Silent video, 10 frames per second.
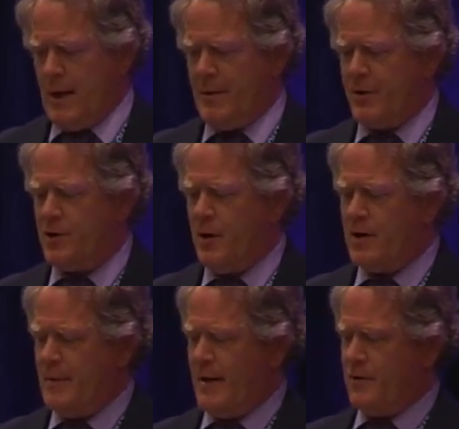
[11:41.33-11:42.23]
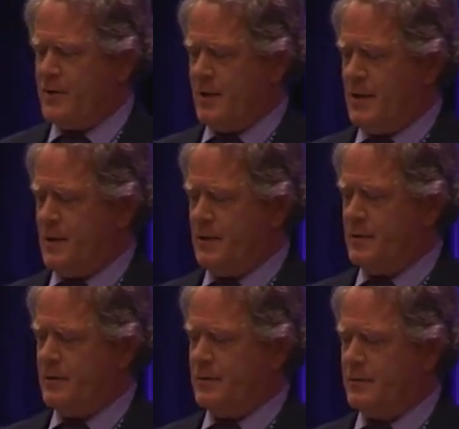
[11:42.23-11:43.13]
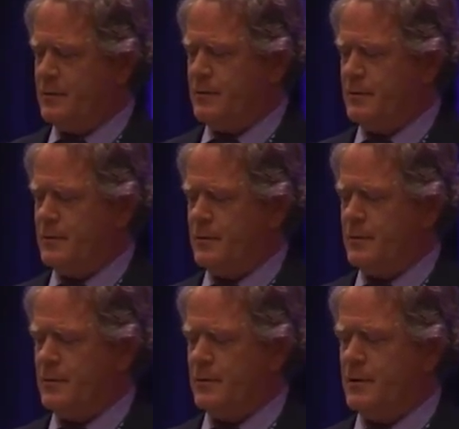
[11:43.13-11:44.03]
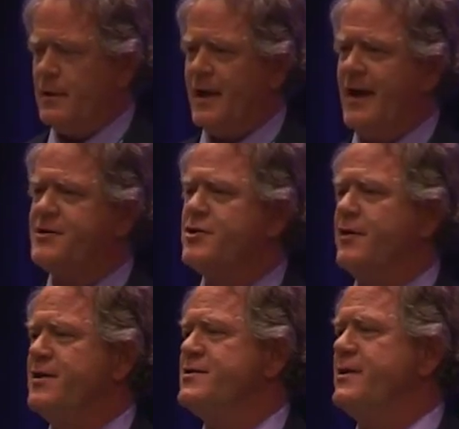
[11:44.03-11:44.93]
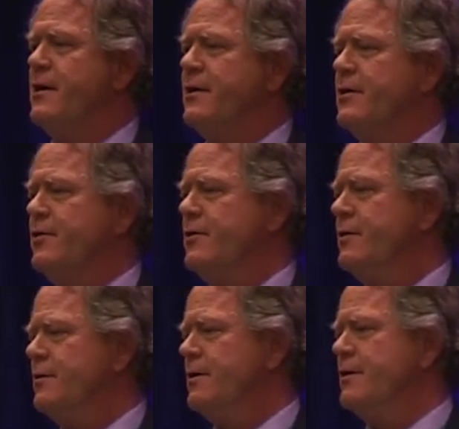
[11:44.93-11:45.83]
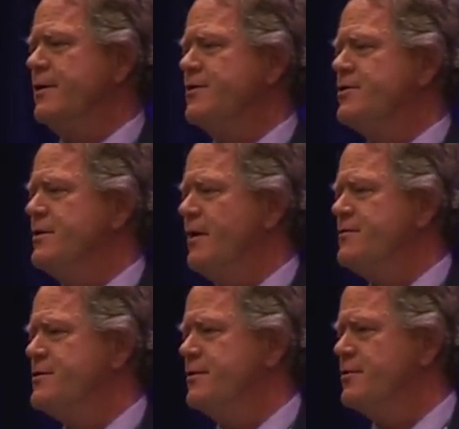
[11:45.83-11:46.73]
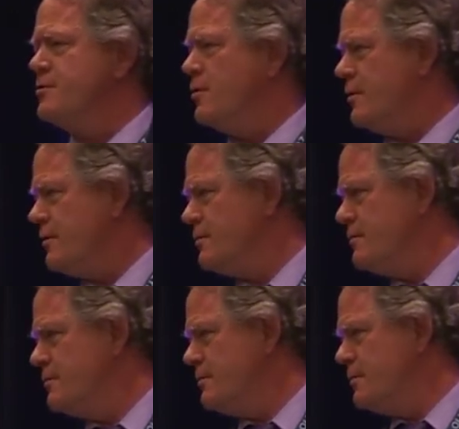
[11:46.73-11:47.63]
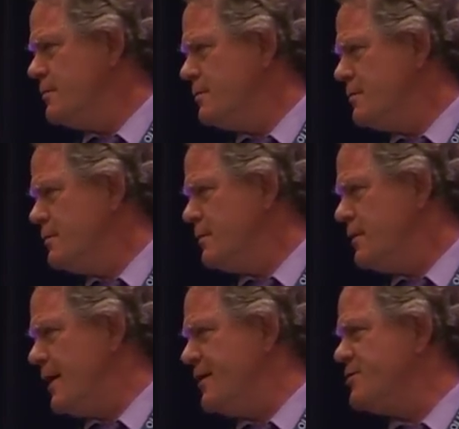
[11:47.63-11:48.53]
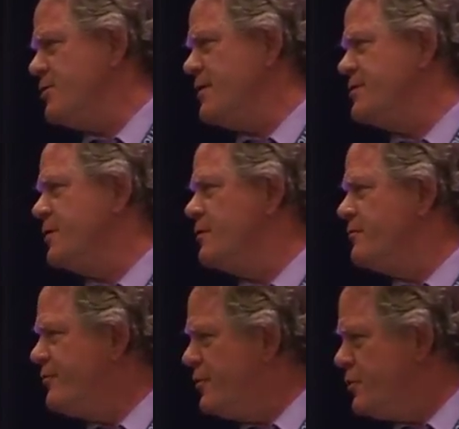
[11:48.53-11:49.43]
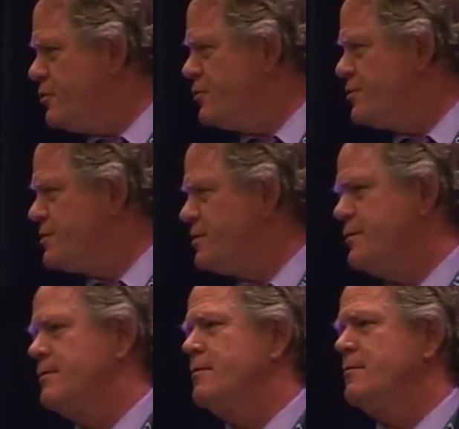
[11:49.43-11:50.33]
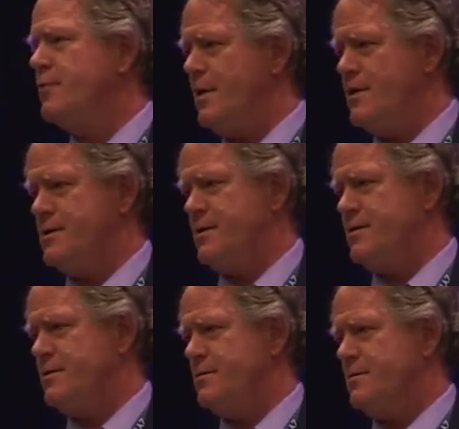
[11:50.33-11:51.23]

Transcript: I'm going to talk about cancer as cellular attention deficit disorder. Cancer as a confused process,